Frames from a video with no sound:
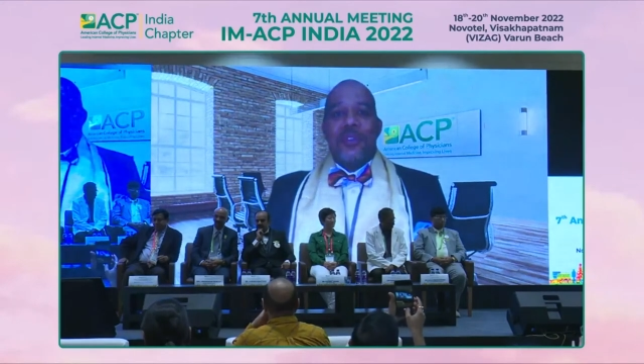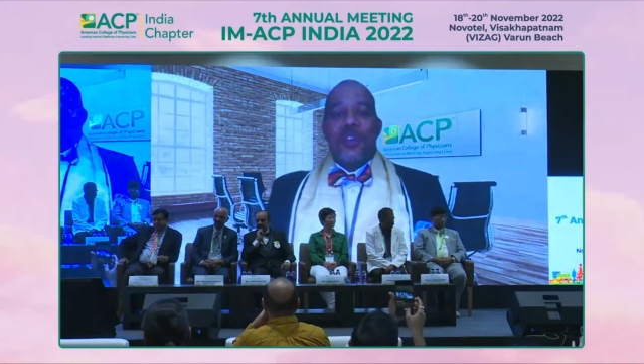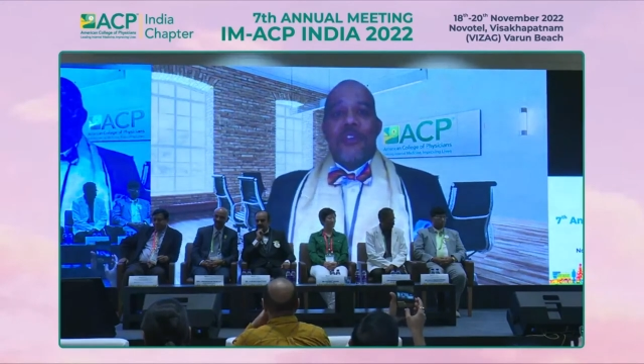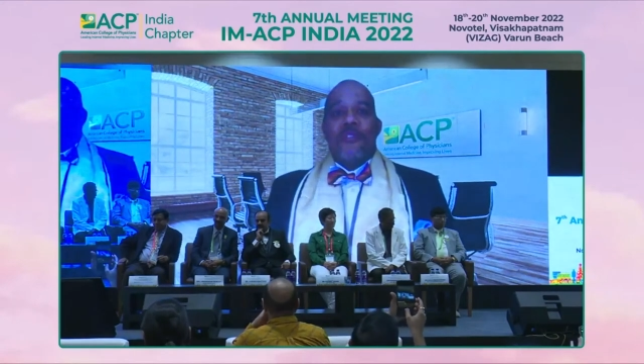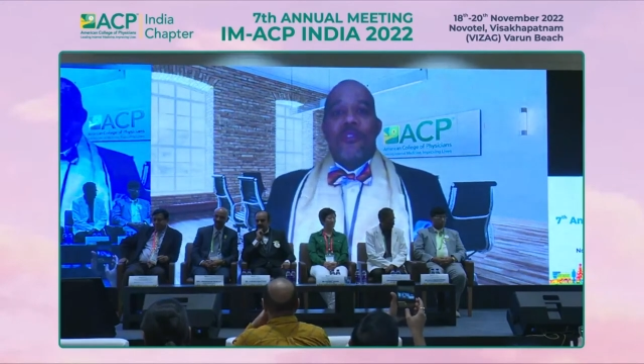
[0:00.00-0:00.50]

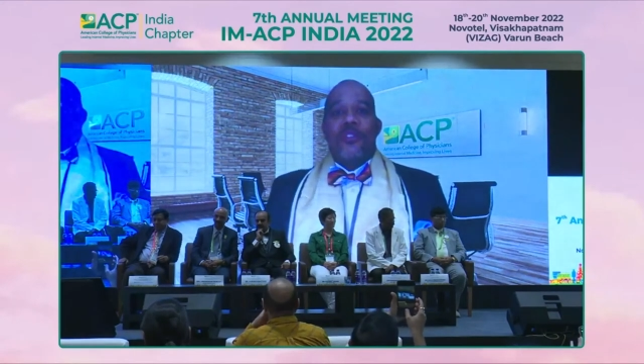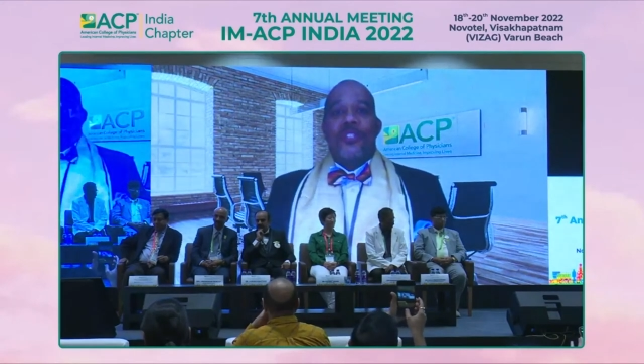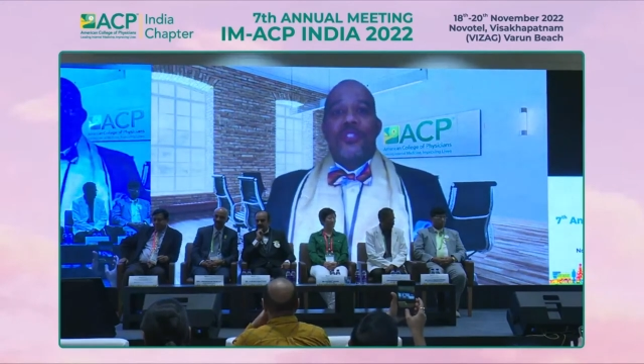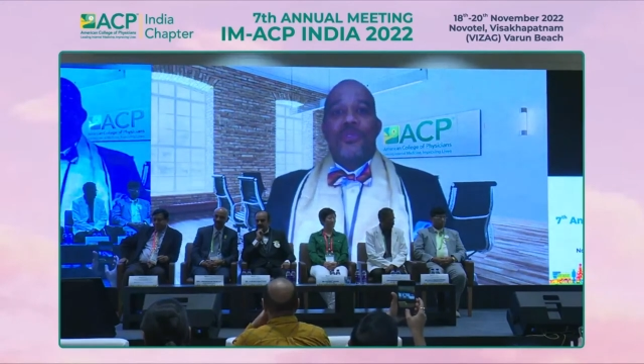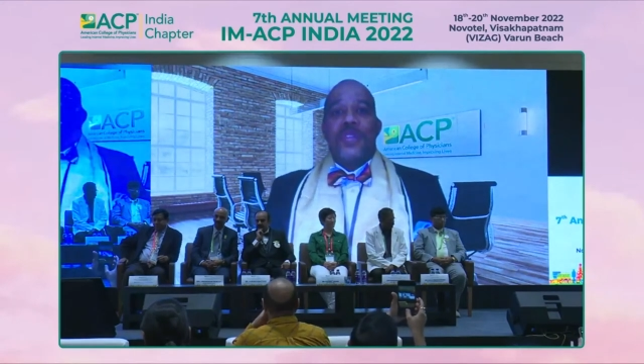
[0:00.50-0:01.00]
for
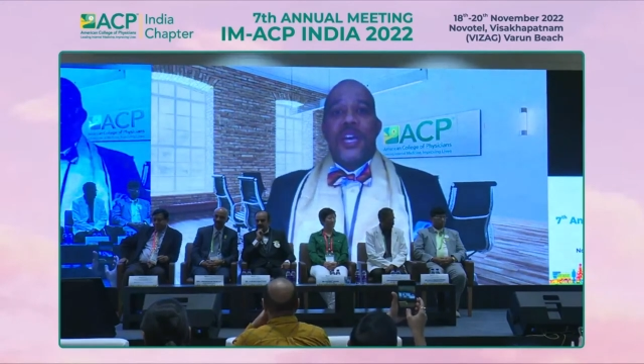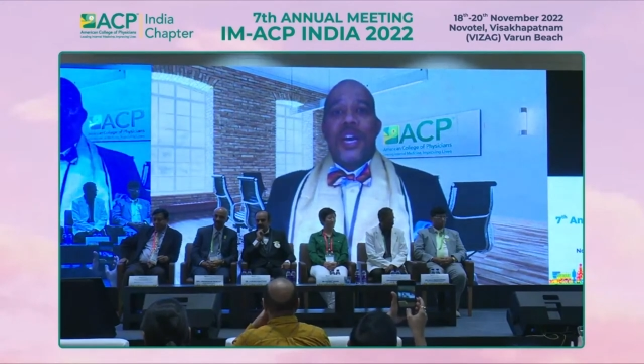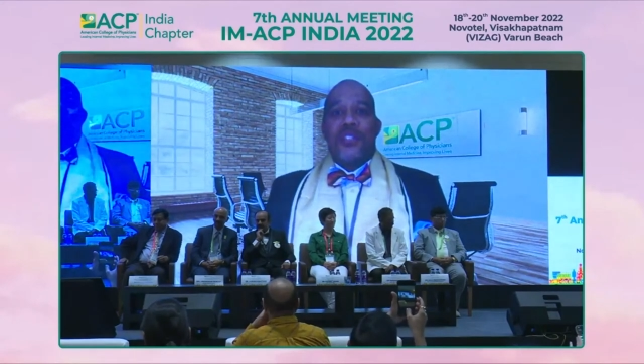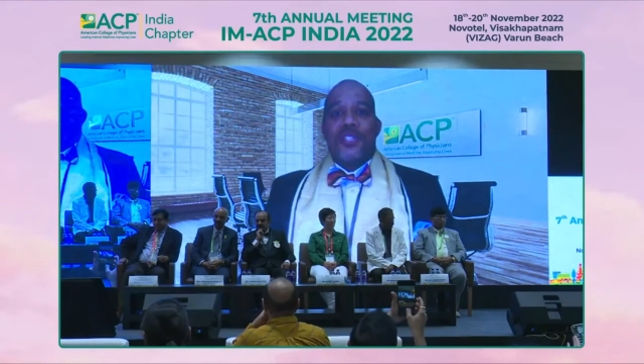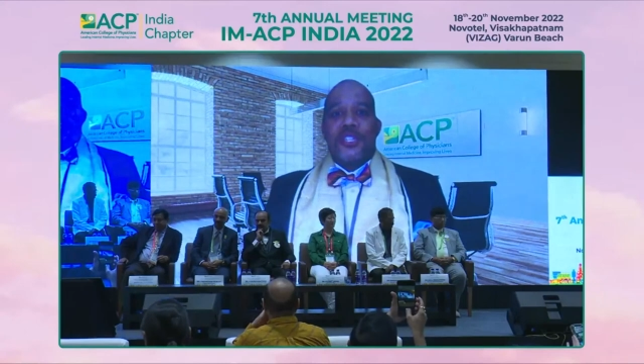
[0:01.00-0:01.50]

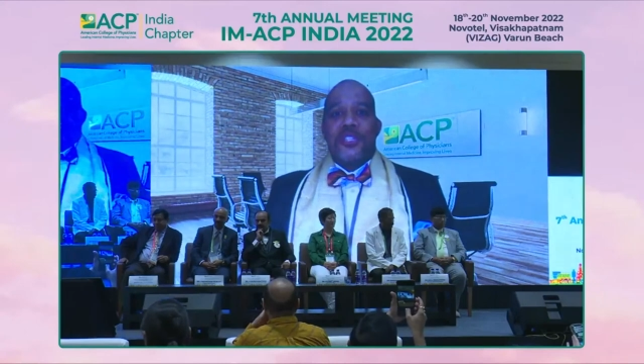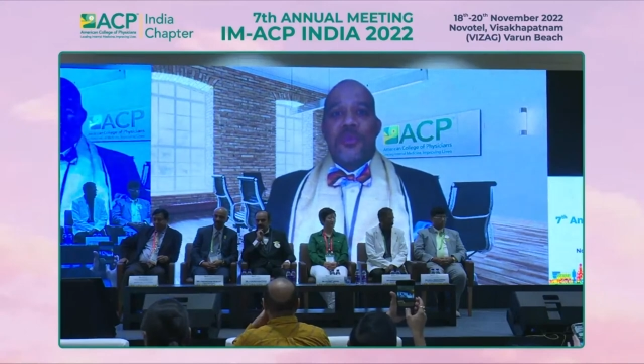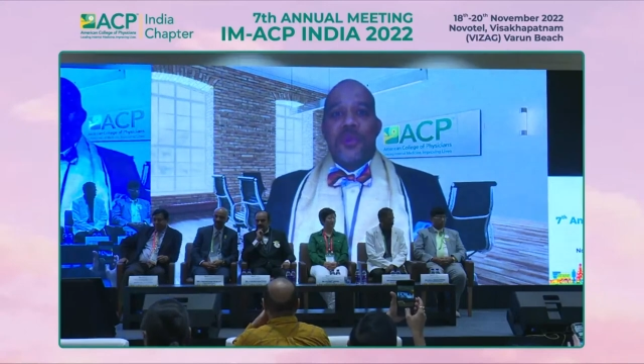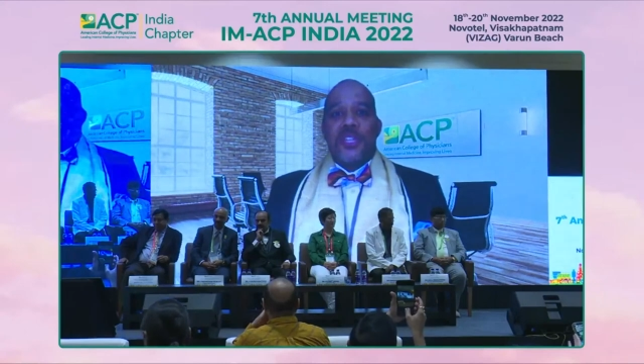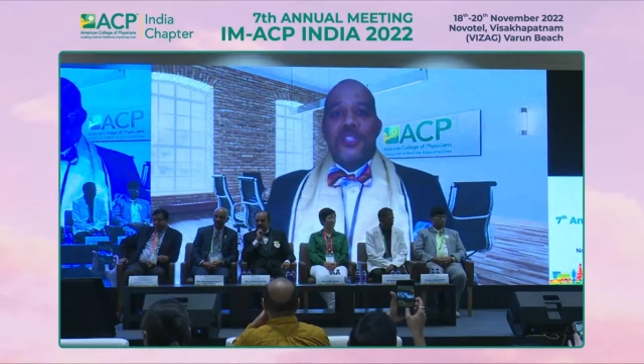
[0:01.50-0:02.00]

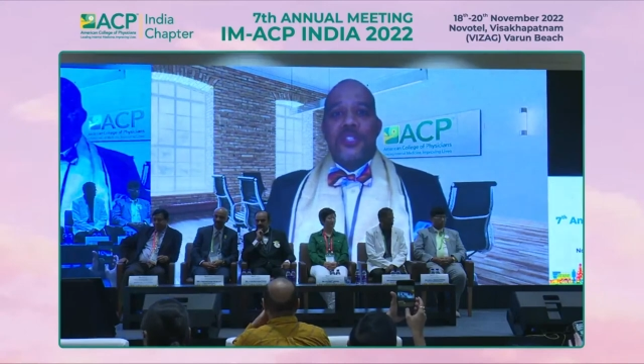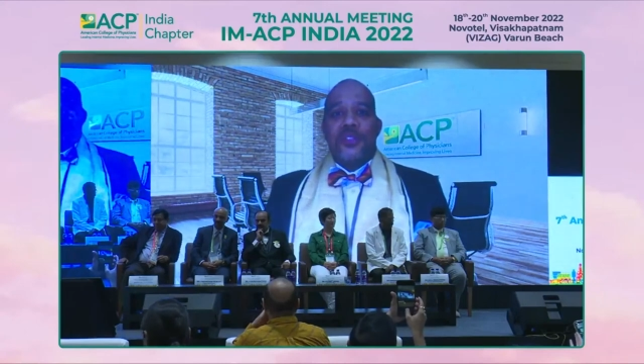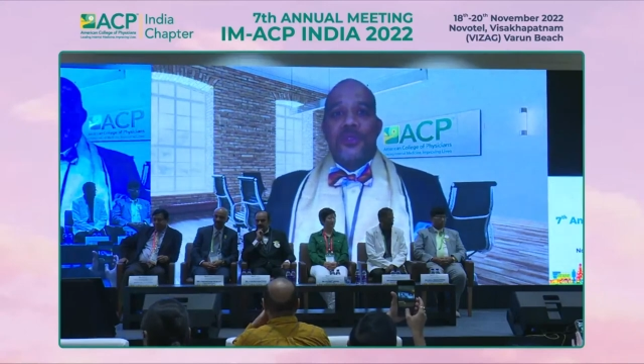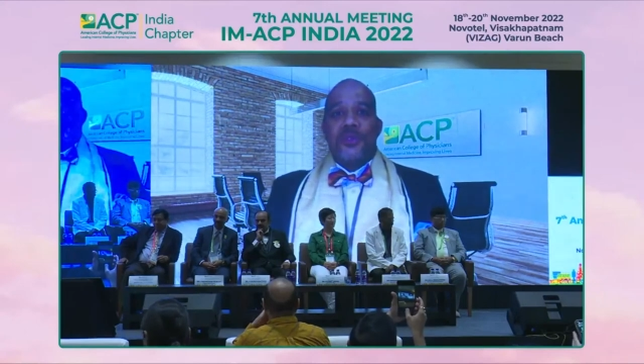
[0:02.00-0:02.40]
2022